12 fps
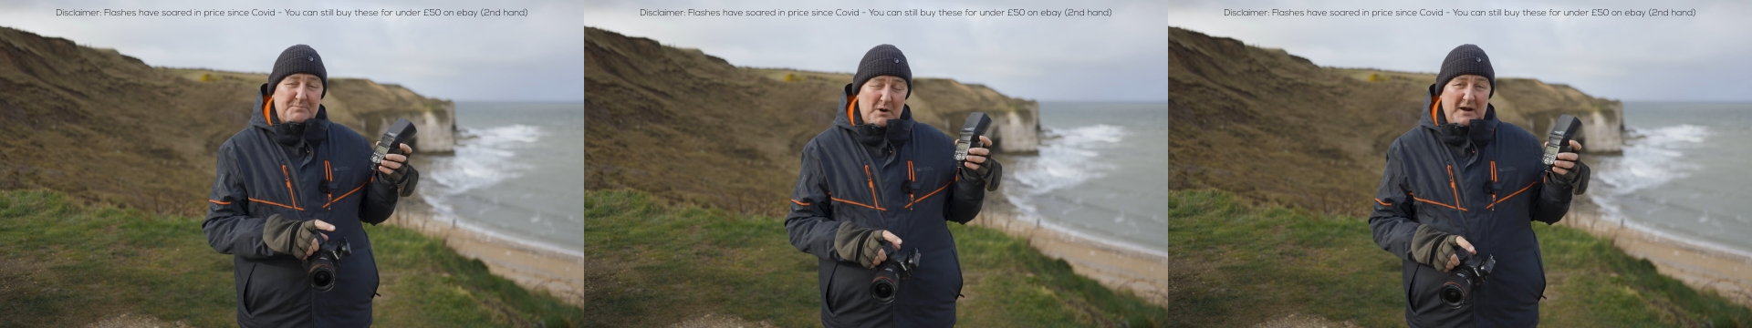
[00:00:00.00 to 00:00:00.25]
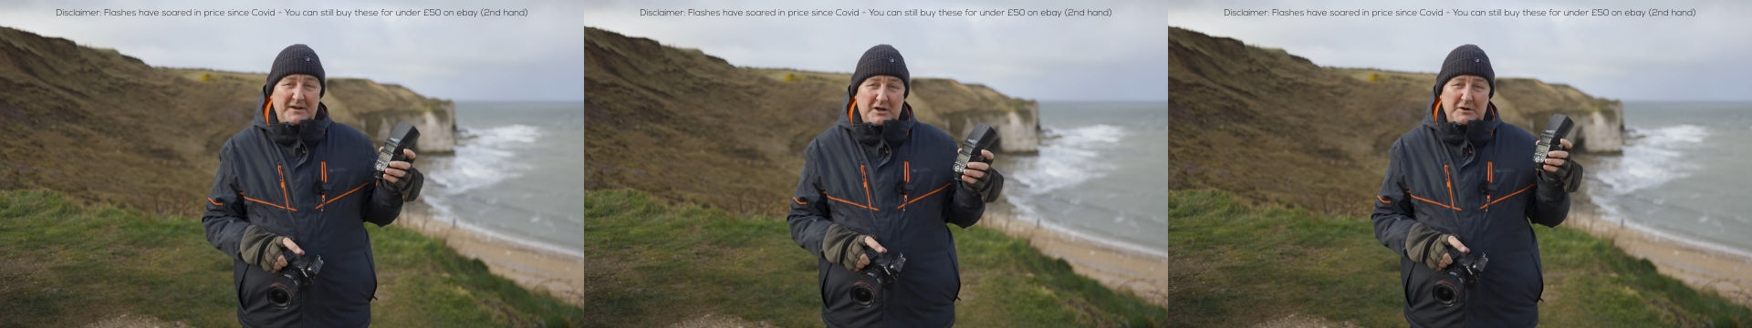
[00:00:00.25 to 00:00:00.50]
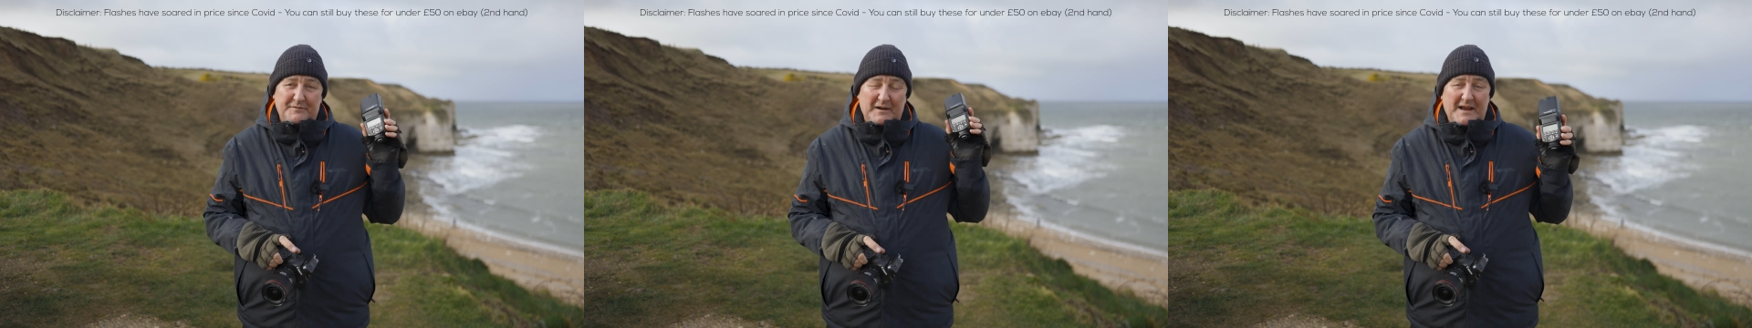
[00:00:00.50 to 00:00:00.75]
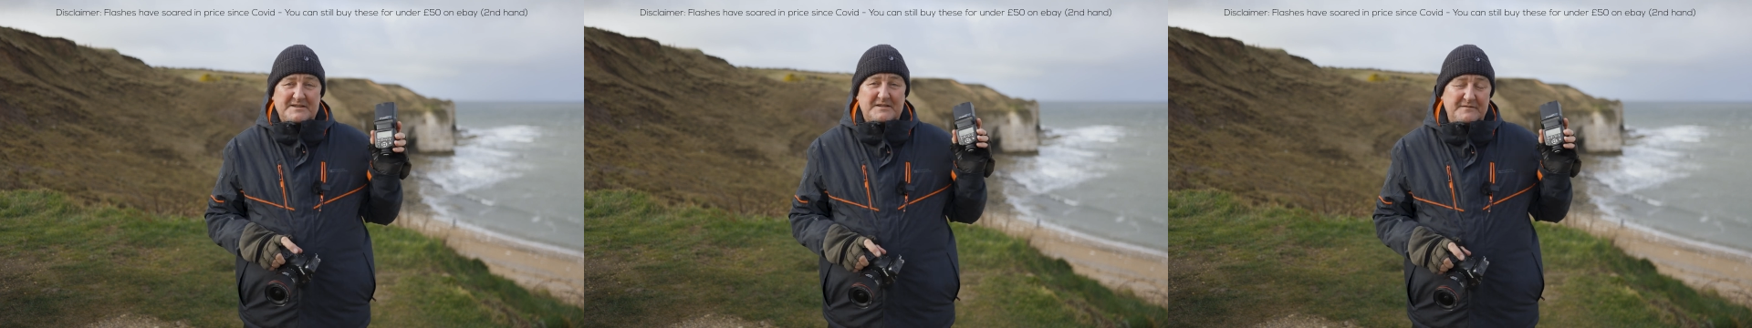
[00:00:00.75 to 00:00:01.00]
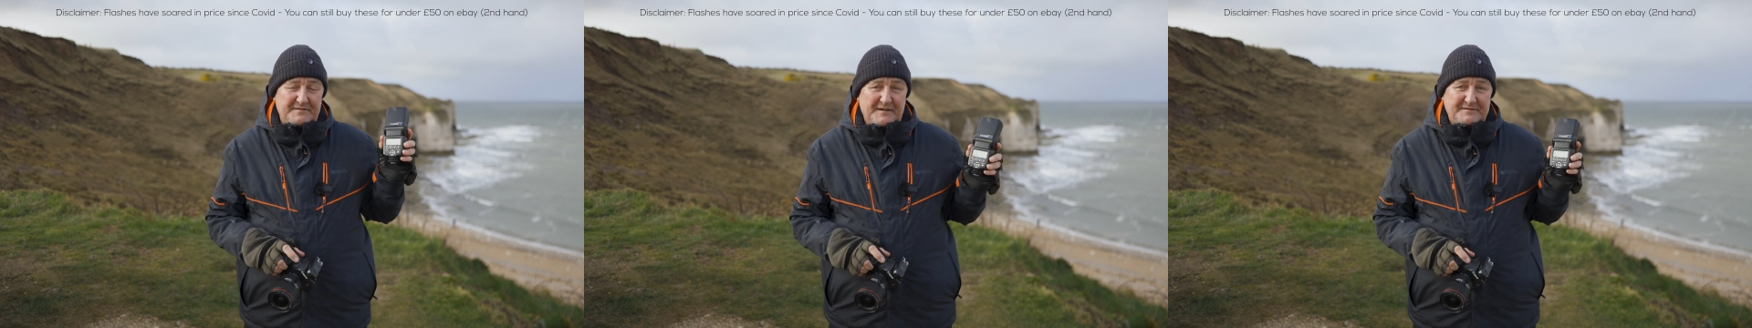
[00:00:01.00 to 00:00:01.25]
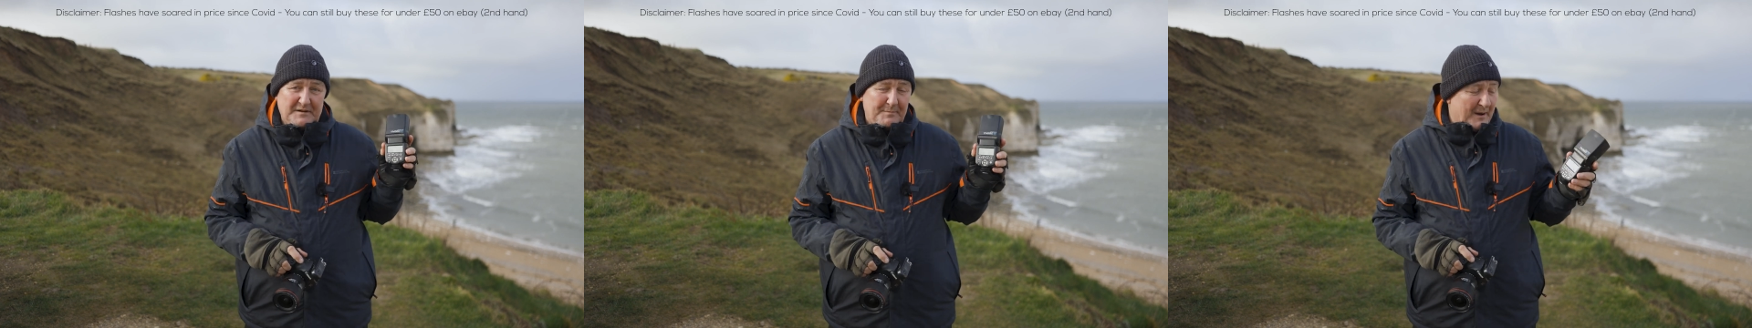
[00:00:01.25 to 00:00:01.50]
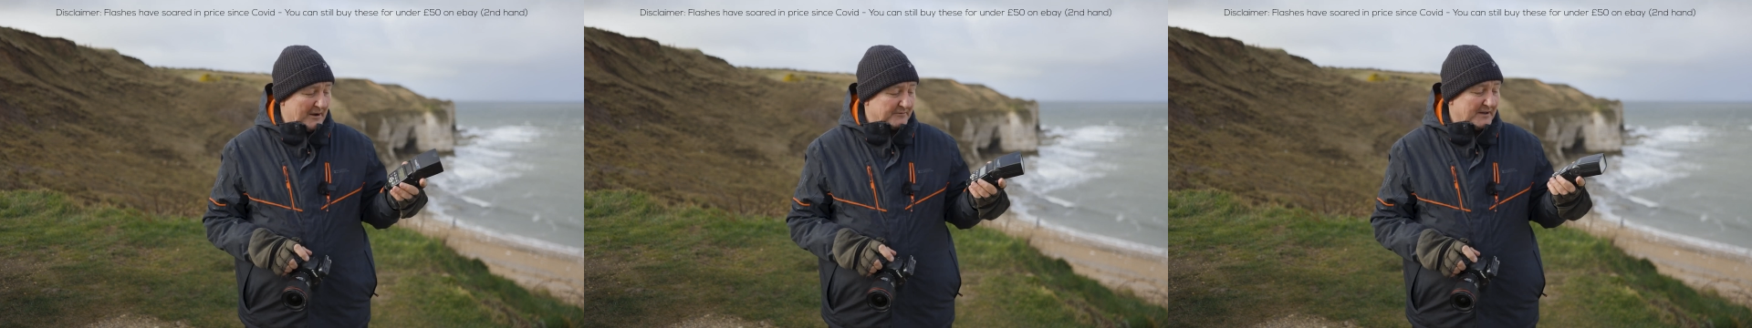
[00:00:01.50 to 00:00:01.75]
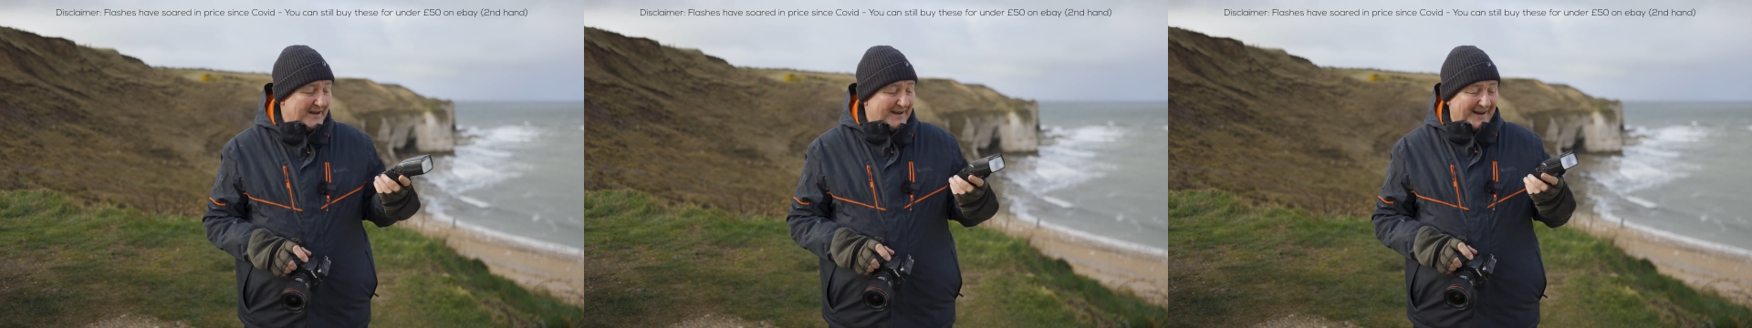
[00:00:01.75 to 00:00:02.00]
brand new for less than
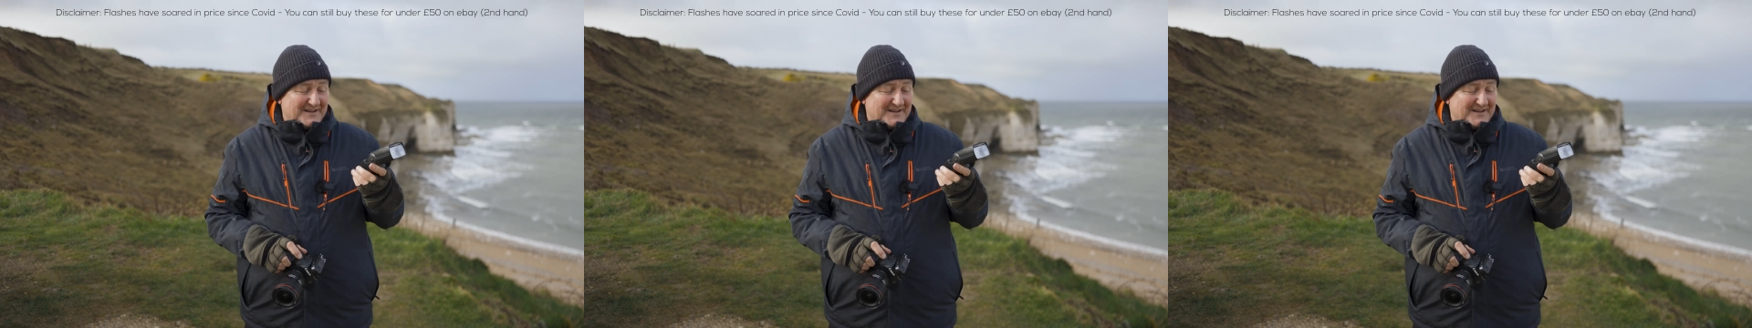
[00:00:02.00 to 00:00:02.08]
£50.